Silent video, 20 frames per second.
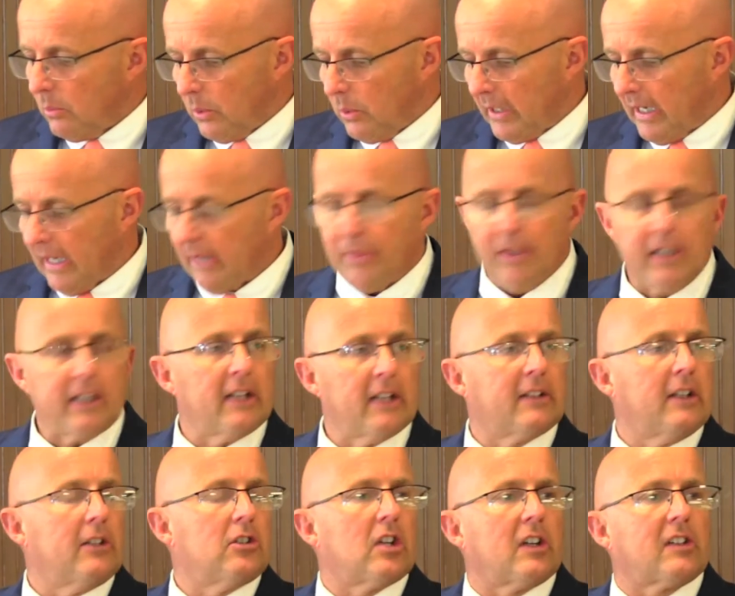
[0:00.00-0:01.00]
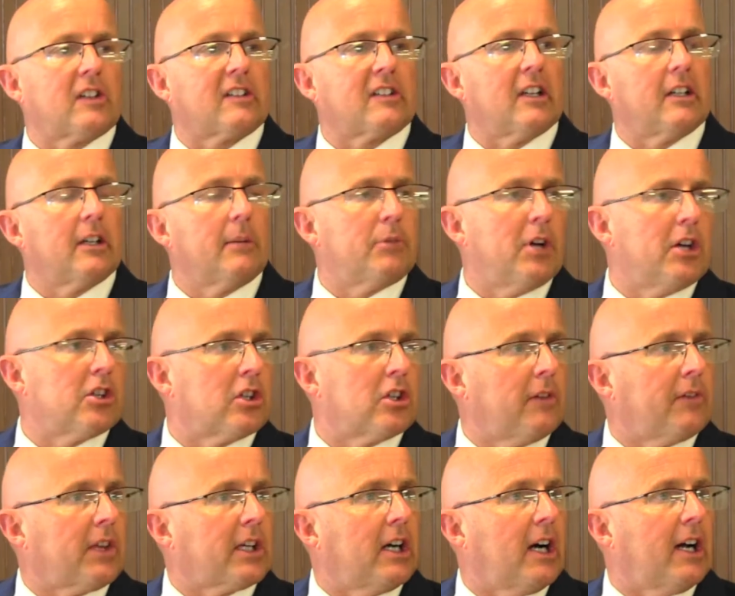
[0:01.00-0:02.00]
what I think isn't just a celebration
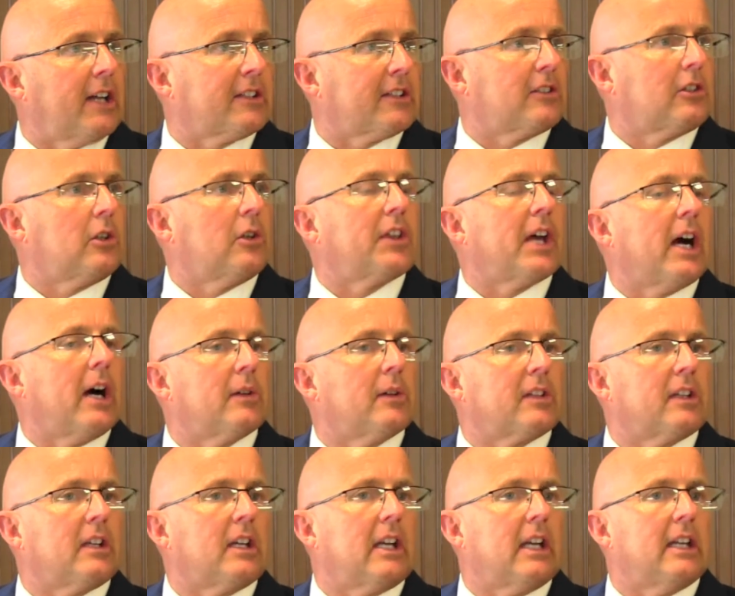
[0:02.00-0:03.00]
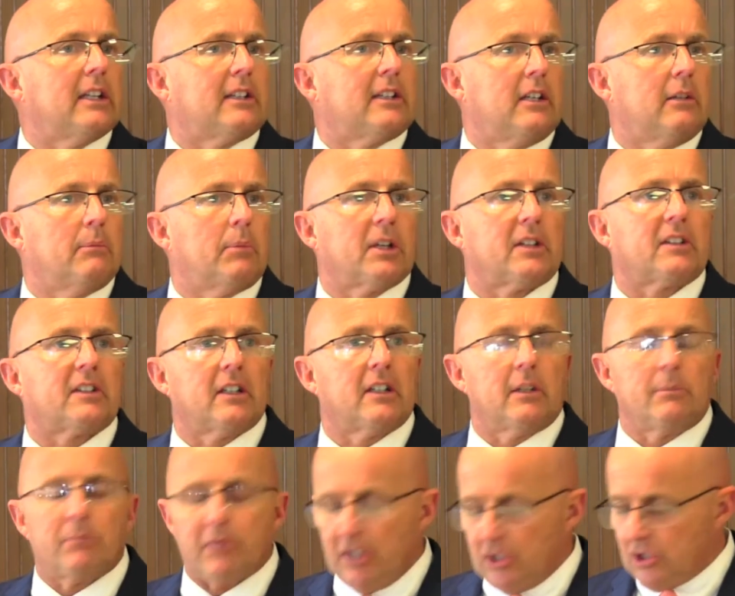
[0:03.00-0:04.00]
of the class of 2018, but a
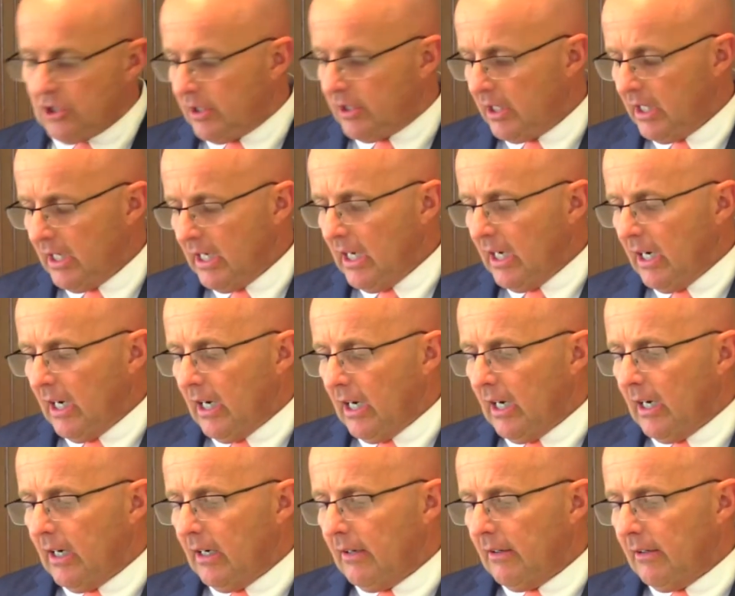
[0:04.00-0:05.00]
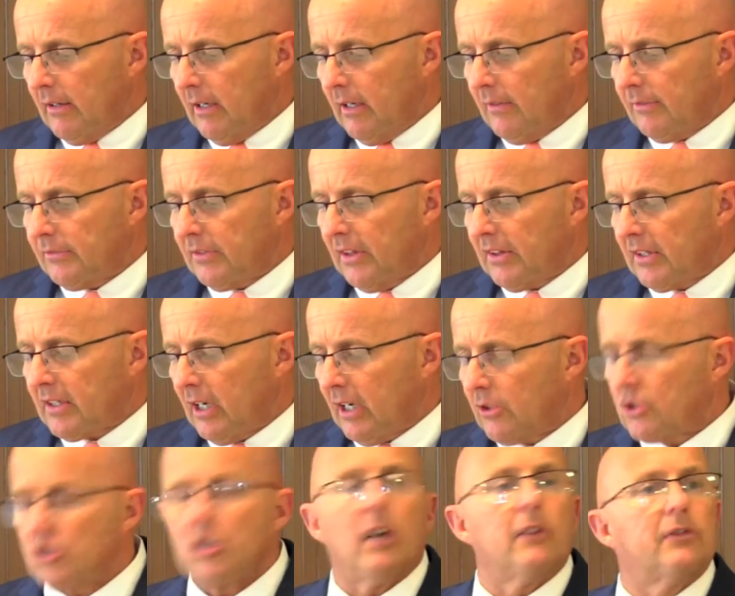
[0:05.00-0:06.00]
celebration of the
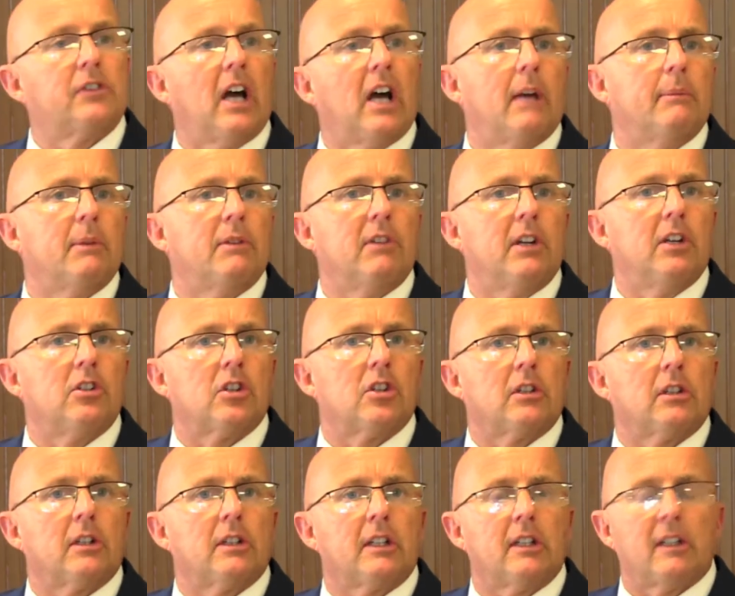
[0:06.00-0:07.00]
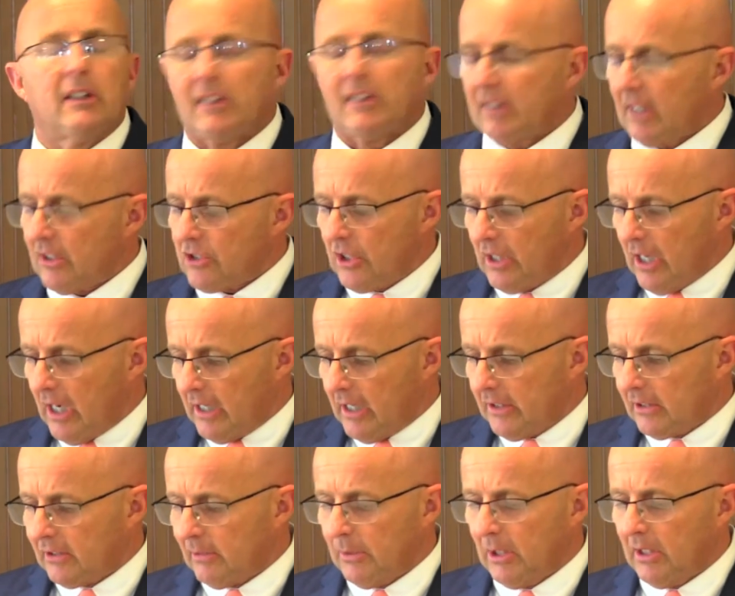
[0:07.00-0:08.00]
culture of Dimen Regional. And it is such an
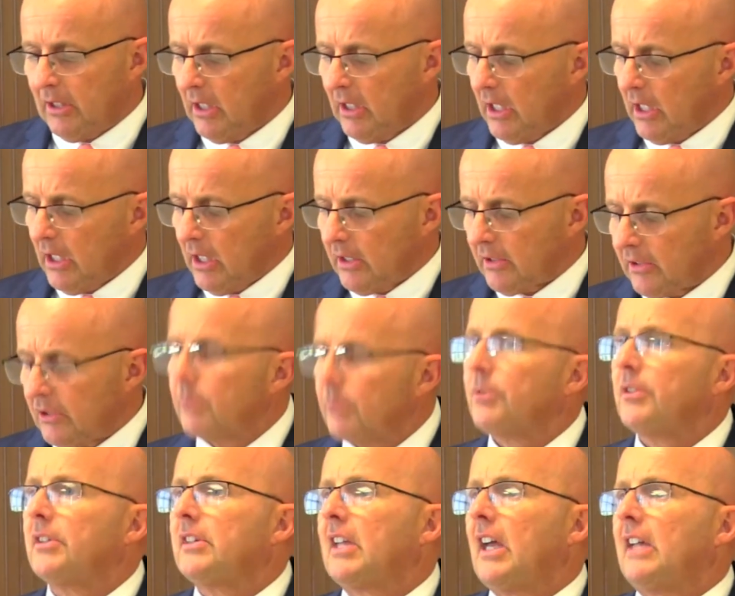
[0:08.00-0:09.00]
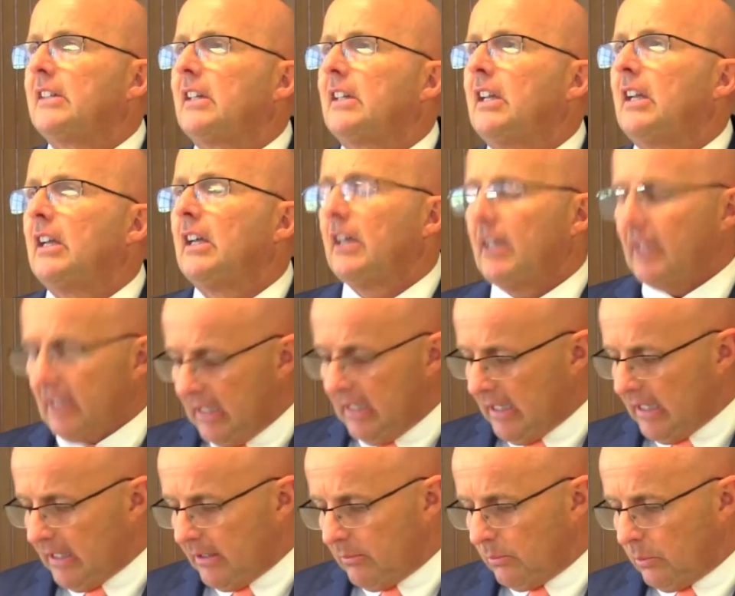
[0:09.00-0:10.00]
honor to be superintendent here.
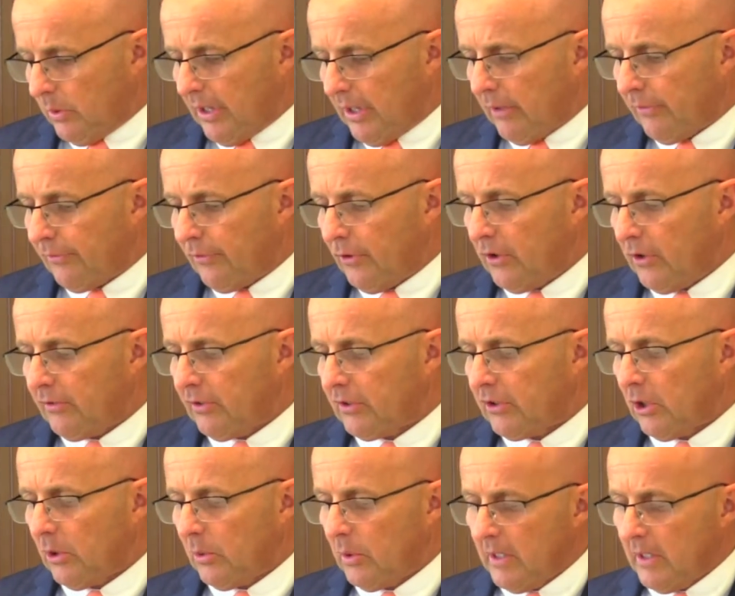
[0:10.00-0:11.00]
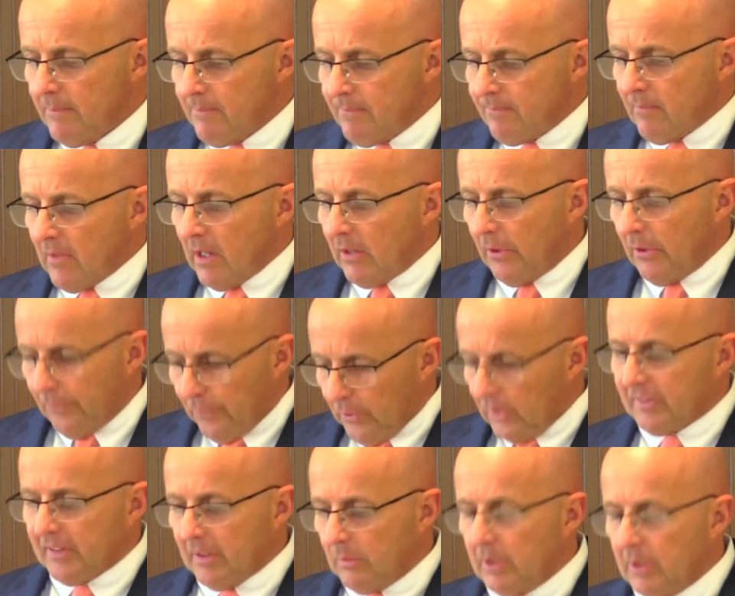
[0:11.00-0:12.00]
And without further ado, the
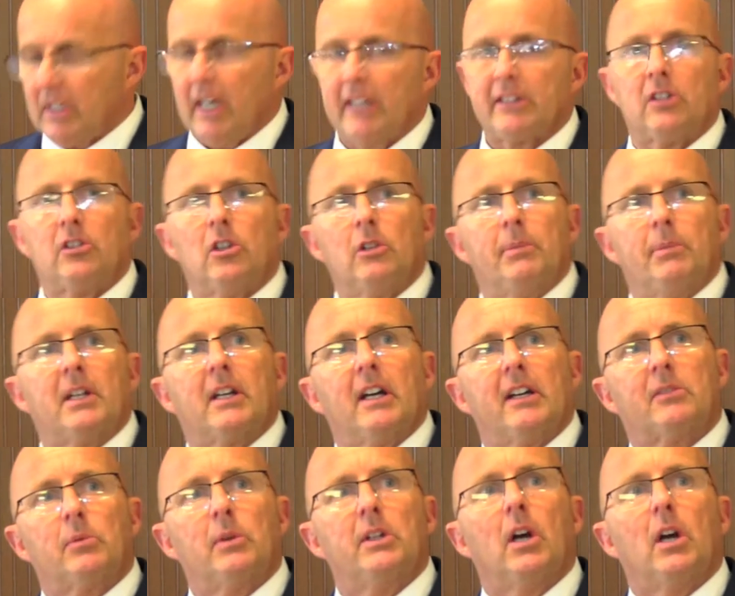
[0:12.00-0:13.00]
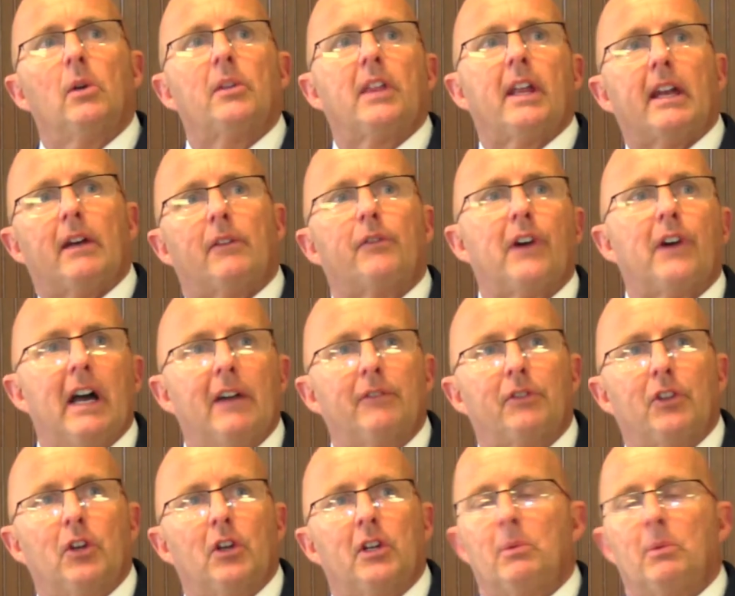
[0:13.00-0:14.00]
first thing we'd like to do, because we know that at
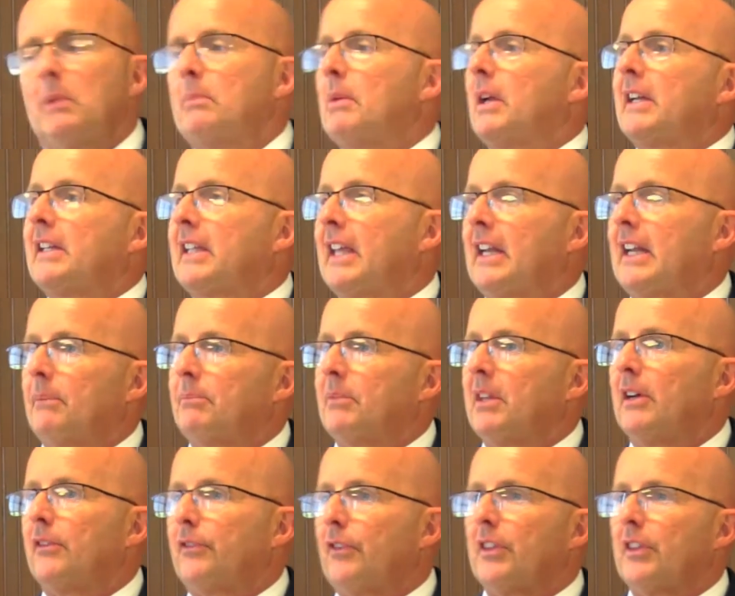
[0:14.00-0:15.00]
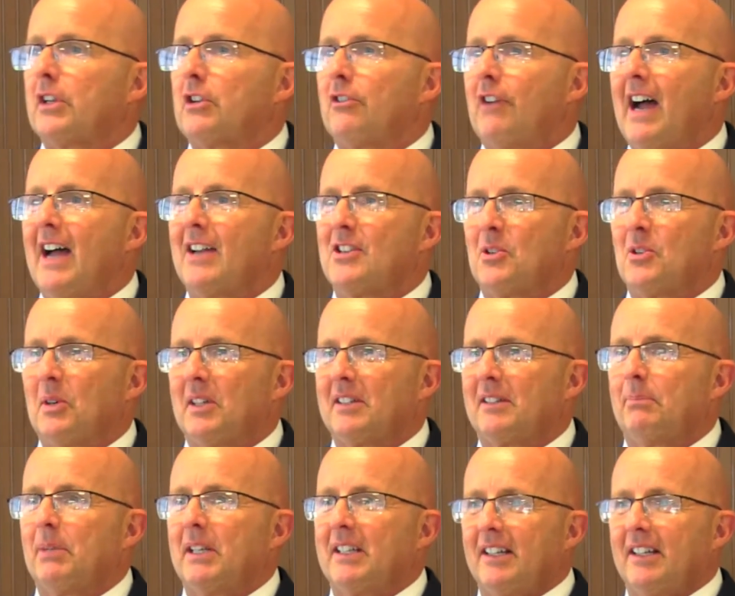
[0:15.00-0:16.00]
5:30 we better get up there for the
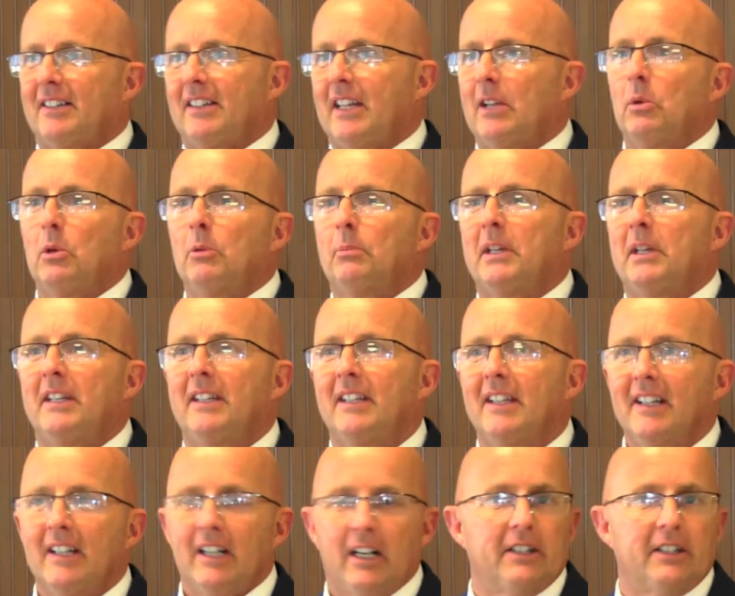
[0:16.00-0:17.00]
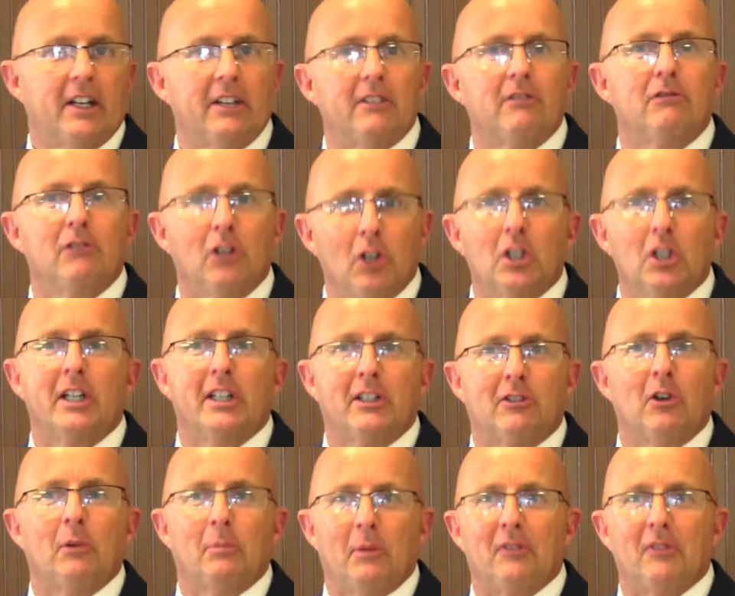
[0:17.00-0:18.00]
graduates, because they will be an unruly
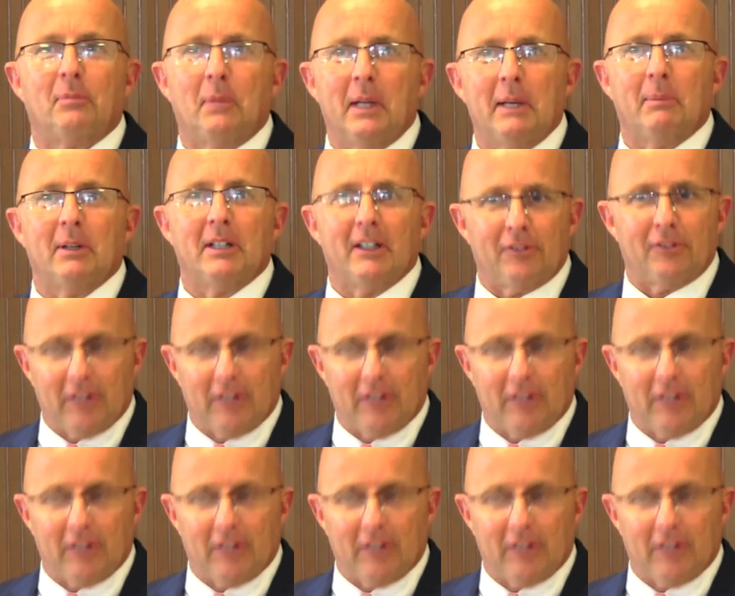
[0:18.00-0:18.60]
group of people if